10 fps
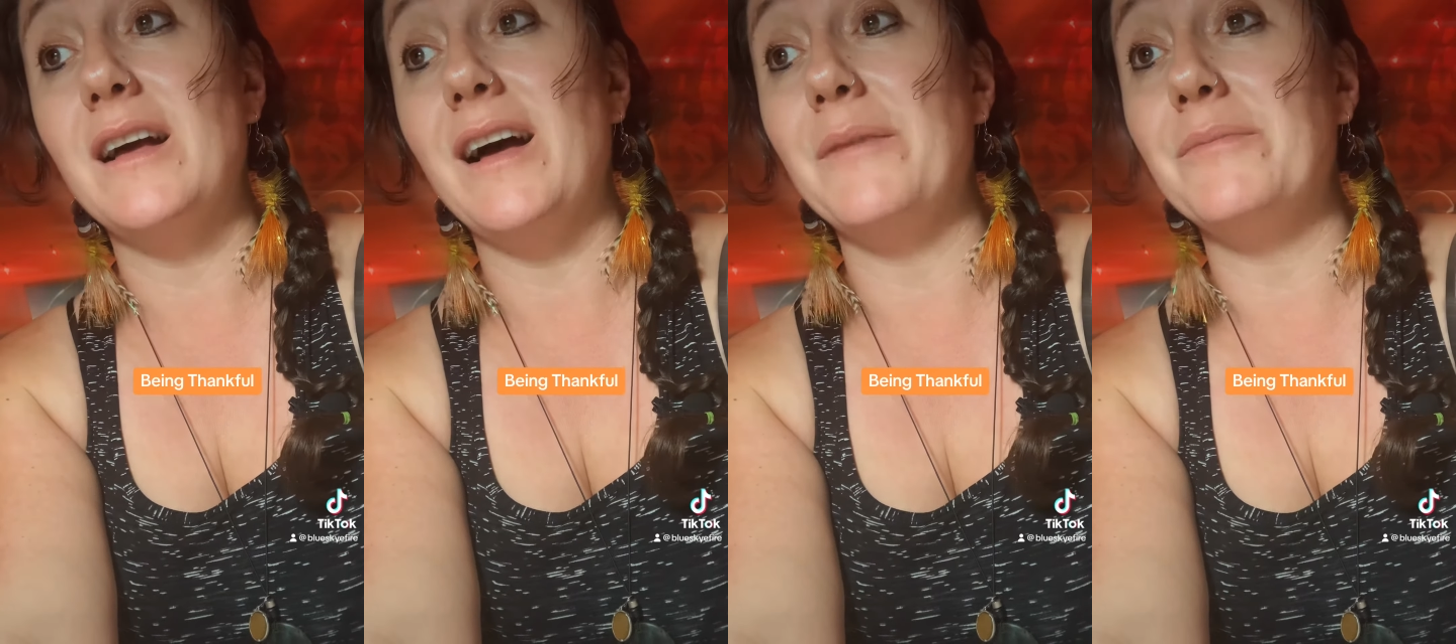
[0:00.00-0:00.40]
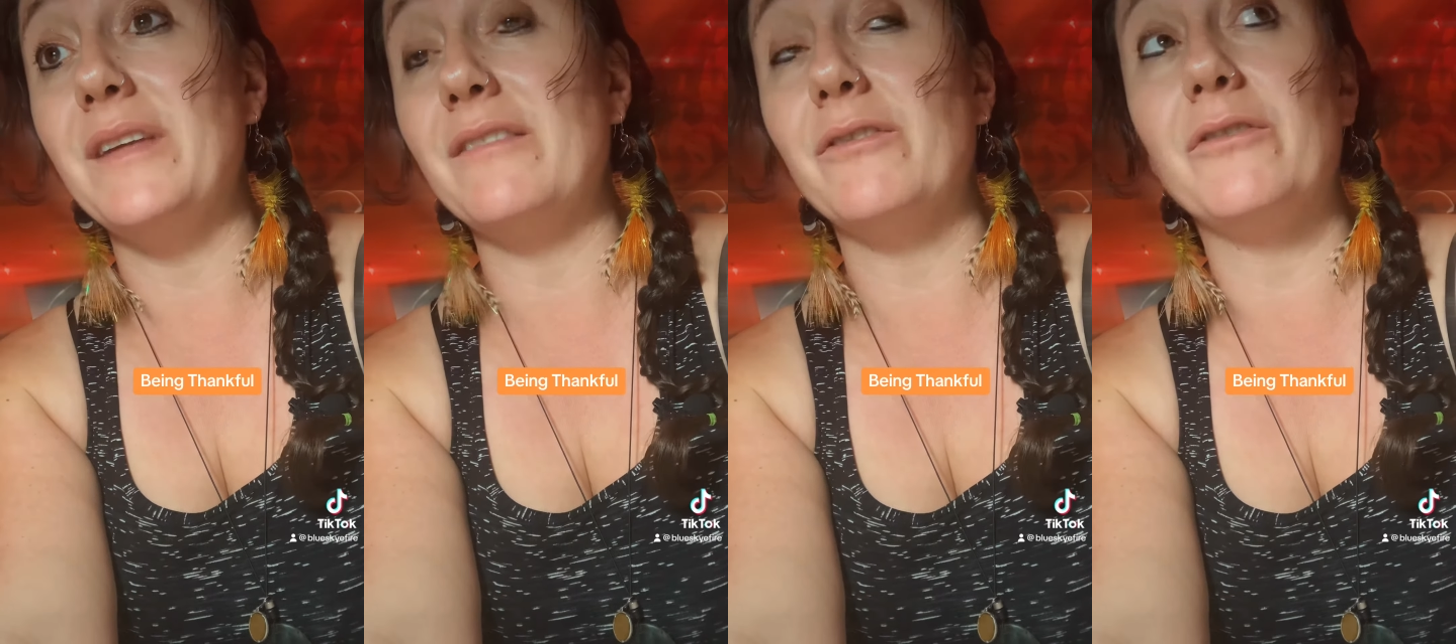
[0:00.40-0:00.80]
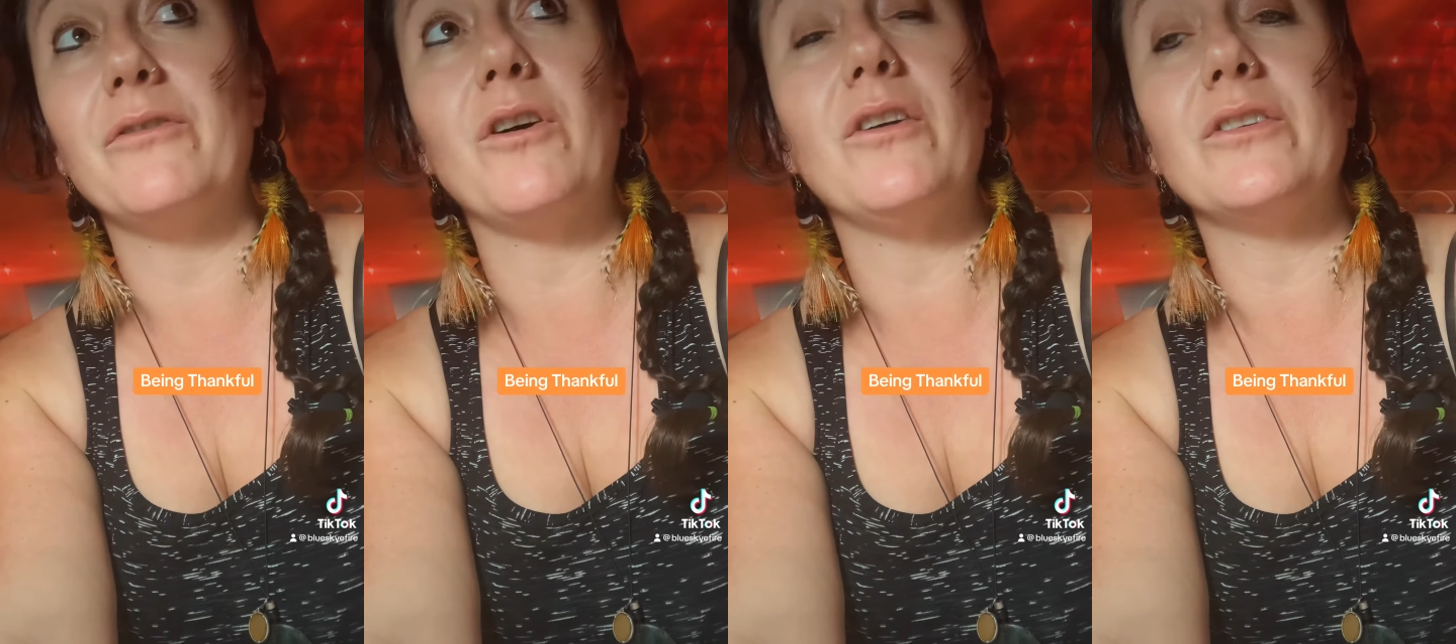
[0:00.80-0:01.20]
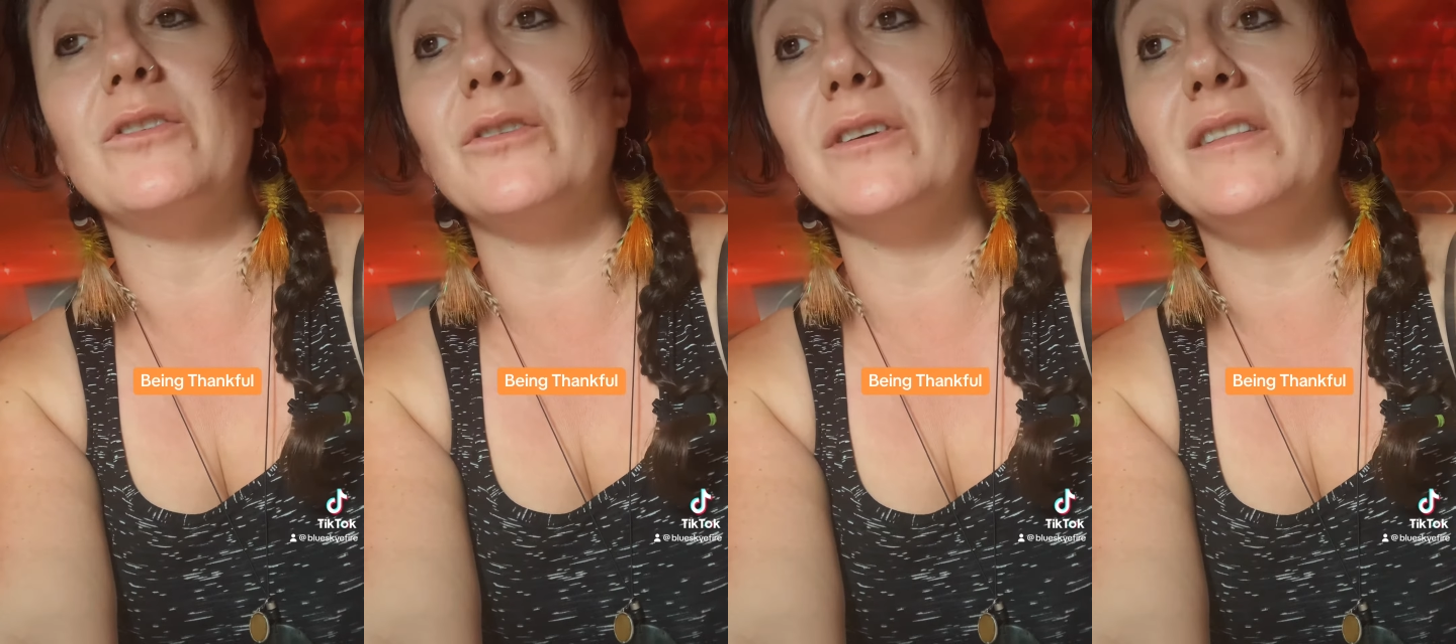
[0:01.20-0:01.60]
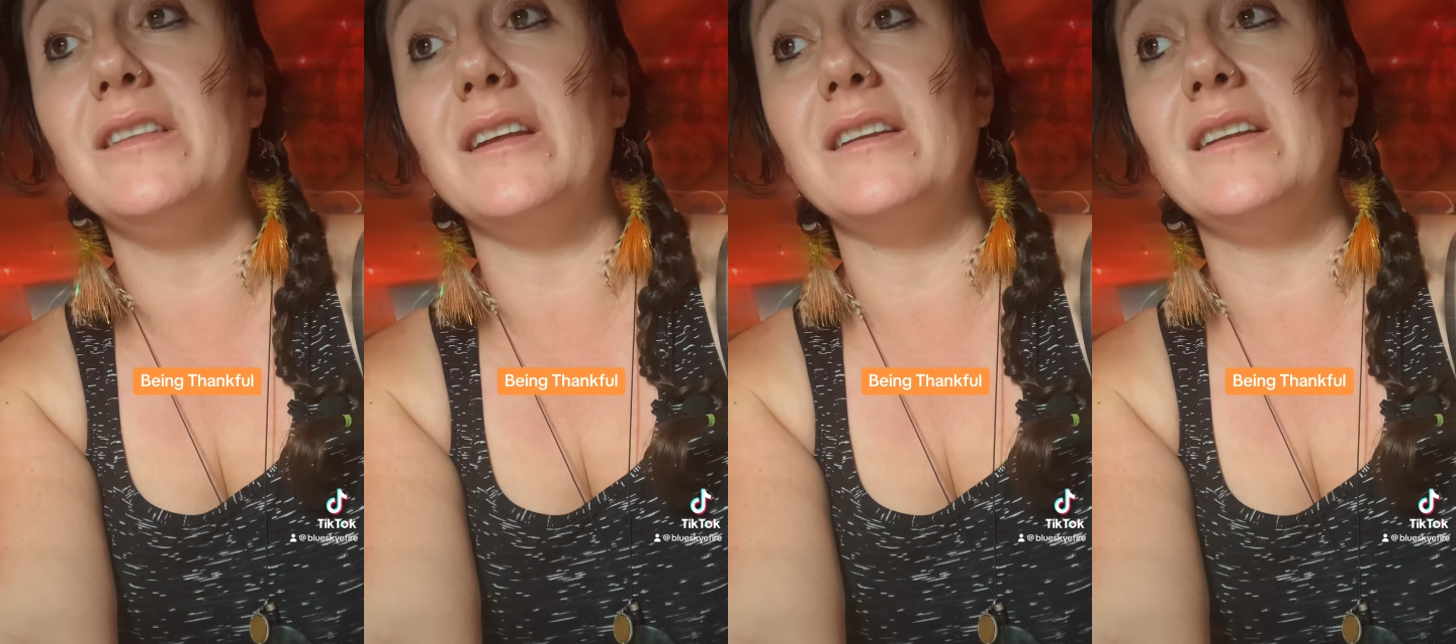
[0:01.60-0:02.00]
I'm thankful for all the good that,